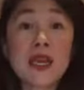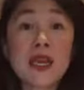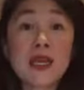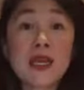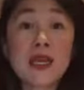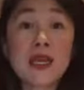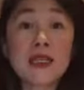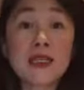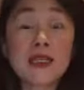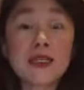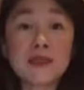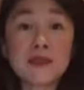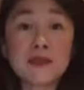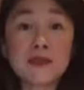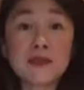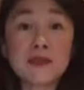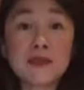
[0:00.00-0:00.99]

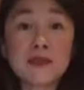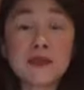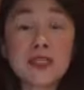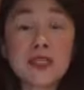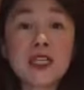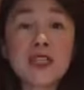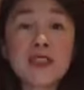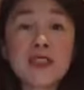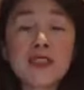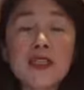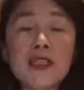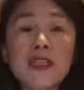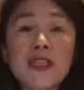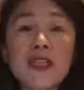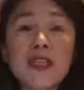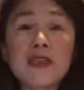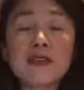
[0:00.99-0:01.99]
sides as you
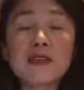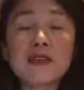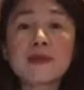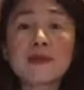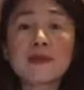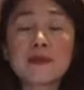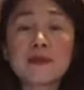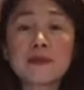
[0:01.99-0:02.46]
inhale.